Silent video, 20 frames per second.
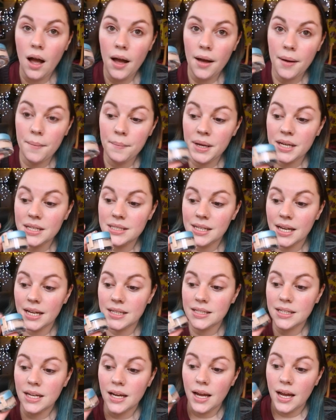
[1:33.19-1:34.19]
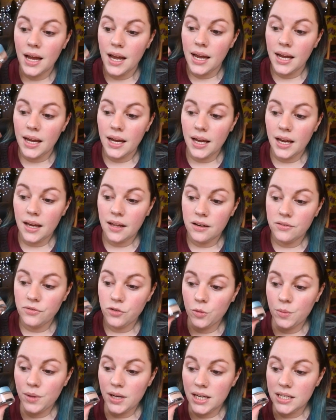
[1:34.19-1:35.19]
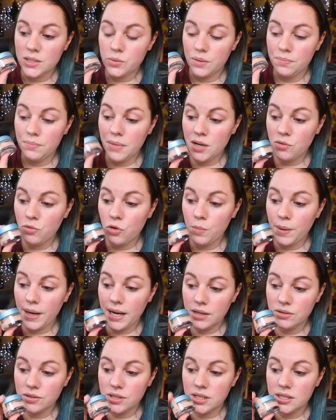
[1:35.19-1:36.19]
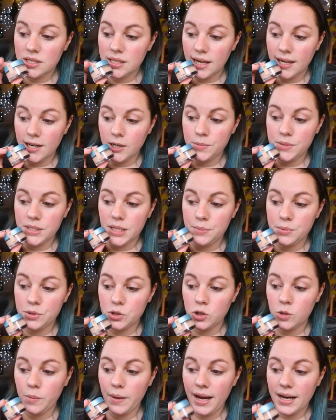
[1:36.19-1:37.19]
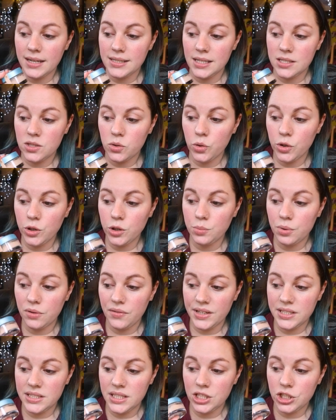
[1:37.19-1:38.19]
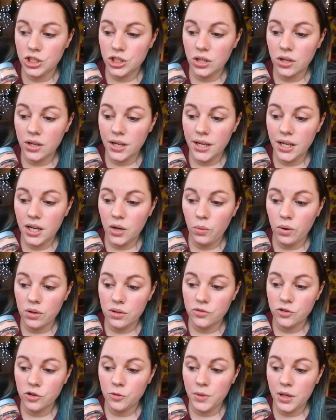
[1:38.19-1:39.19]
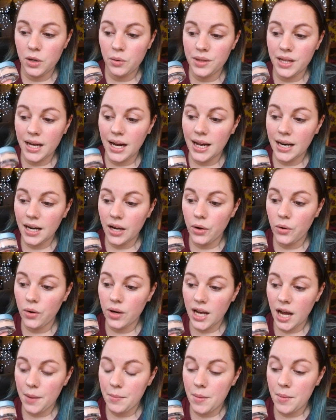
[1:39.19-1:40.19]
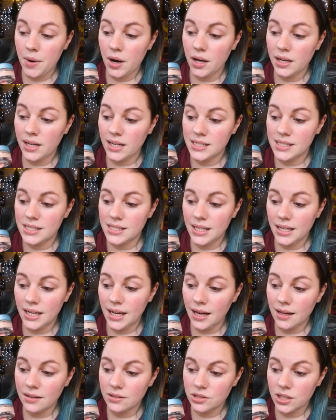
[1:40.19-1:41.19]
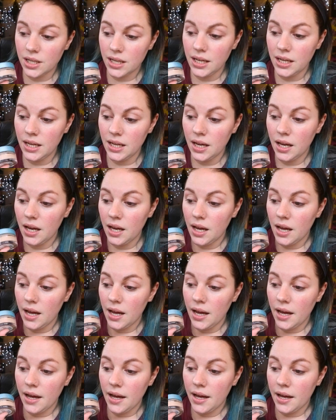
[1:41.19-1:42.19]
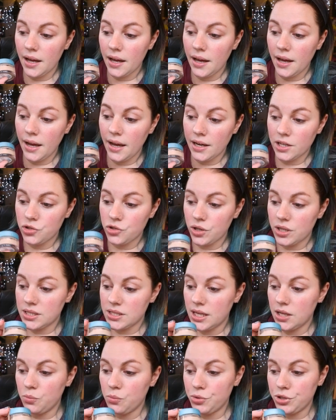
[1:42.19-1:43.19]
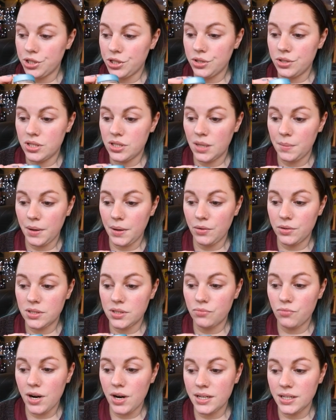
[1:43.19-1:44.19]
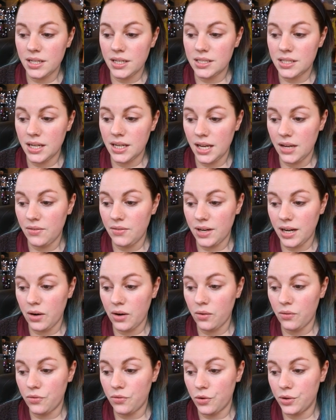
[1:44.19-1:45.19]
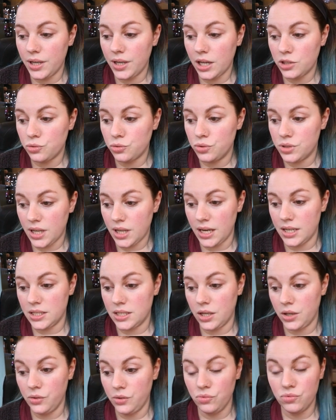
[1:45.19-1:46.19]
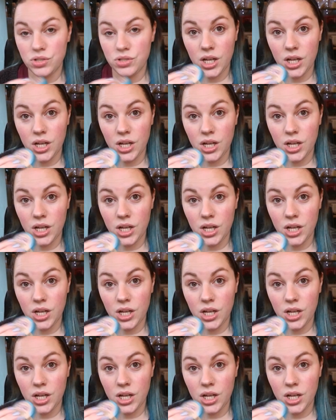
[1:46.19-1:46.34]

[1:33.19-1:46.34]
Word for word: Um, it says the formula is with mineral powders, helps absorb excess oil, preventing shine, while the formula with aloe, chamomile and sea algae uh, extracts help reduce the appearance of redness and even out for a natural skin tone.